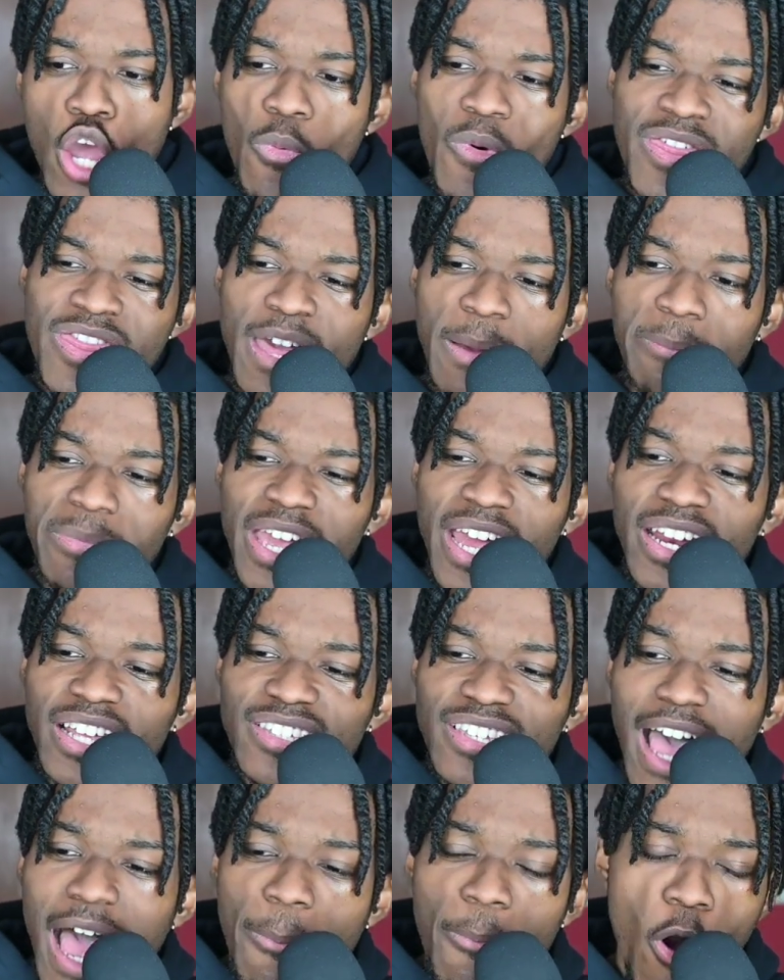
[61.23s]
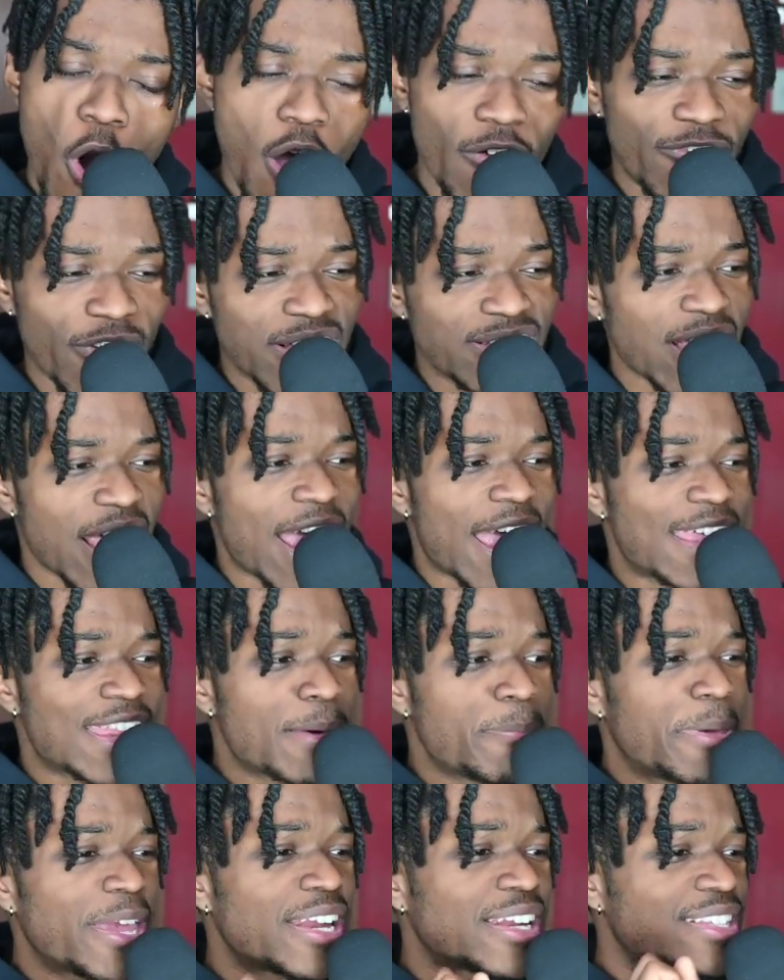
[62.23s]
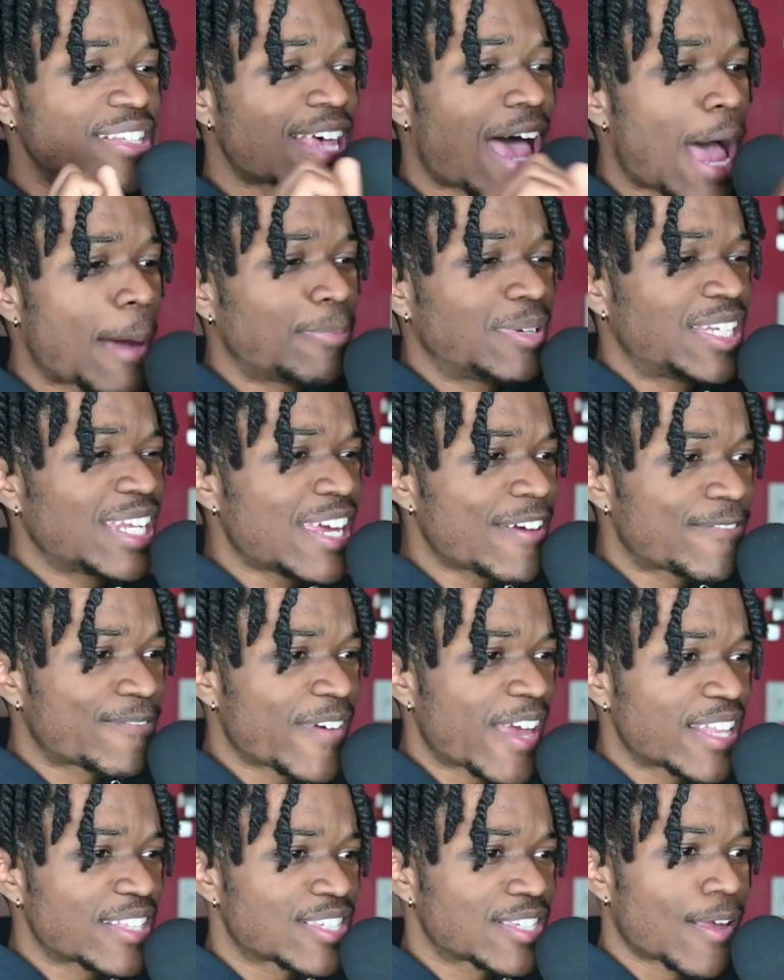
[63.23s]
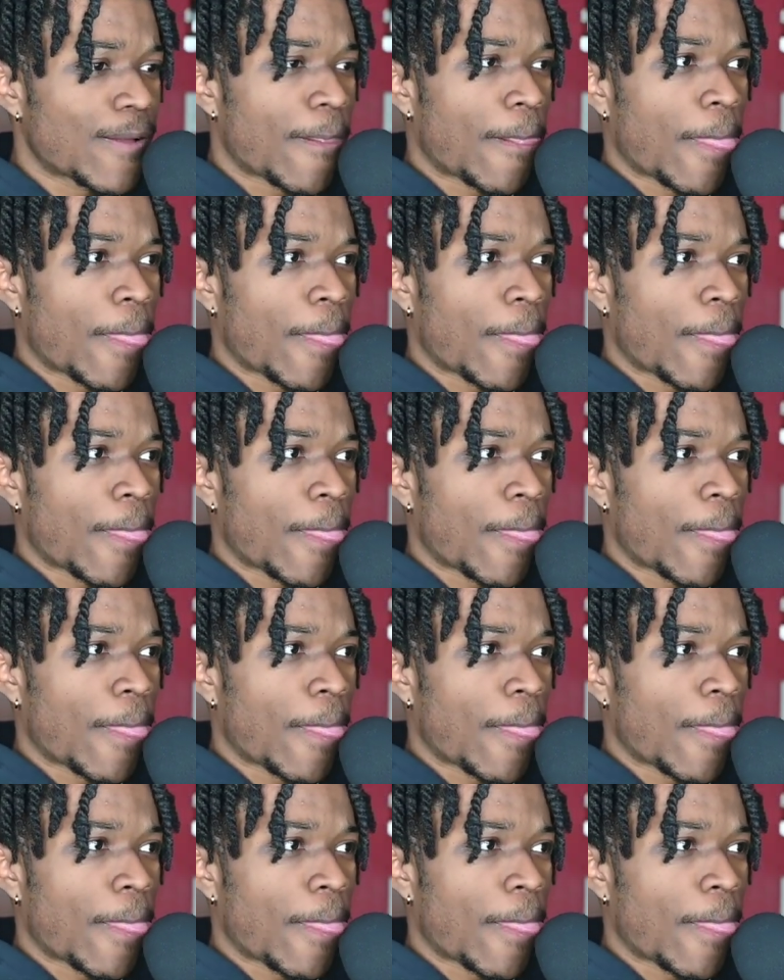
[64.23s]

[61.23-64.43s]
with them being a top offense and then being a top defense,